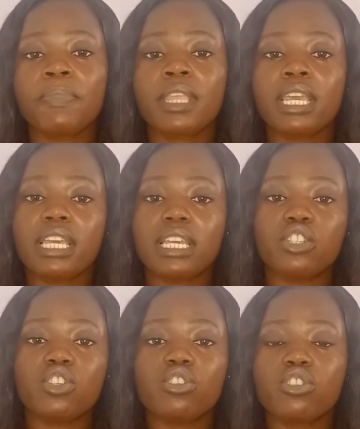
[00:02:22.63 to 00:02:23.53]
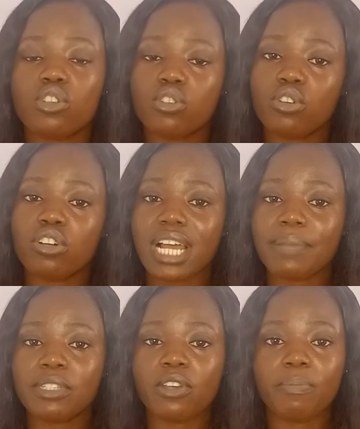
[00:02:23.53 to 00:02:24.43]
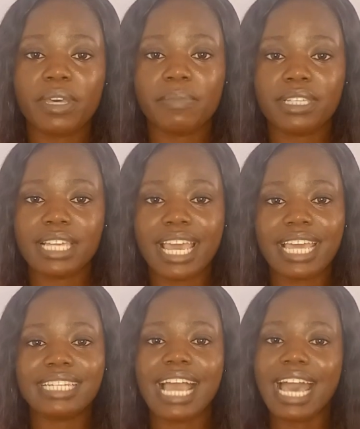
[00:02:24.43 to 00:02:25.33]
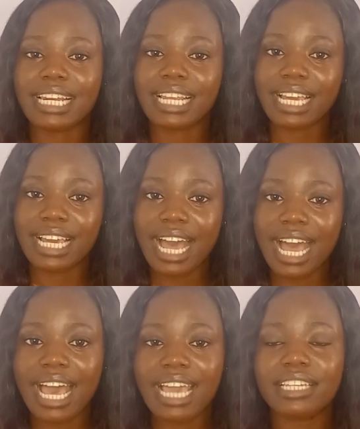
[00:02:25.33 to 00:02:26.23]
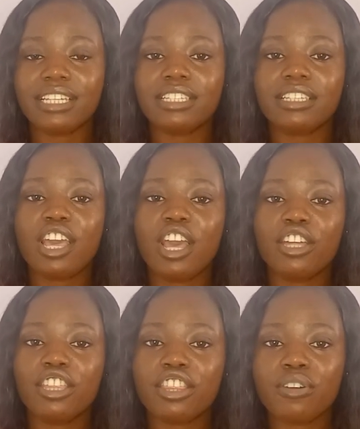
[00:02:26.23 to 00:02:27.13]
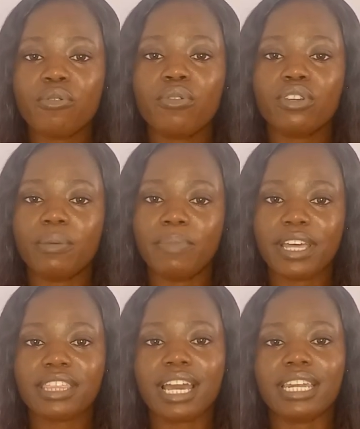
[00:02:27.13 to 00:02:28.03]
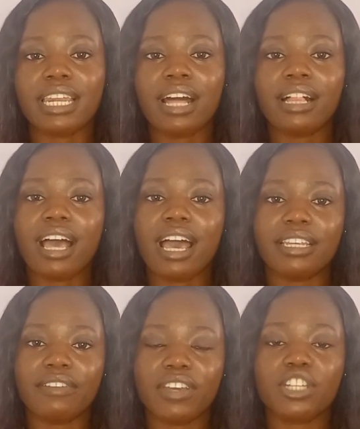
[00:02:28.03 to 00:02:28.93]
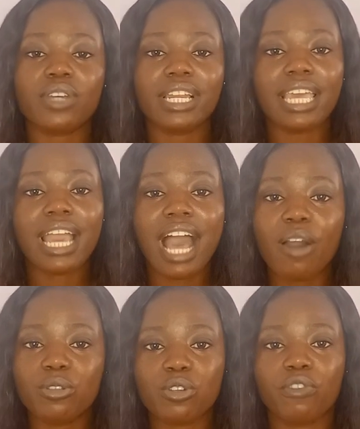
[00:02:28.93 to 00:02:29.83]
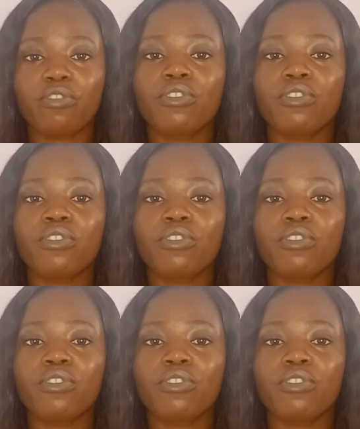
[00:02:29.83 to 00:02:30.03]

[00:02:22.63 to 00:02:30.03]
is used to grasp your baby's head and guide it through the birth canal and eventually out of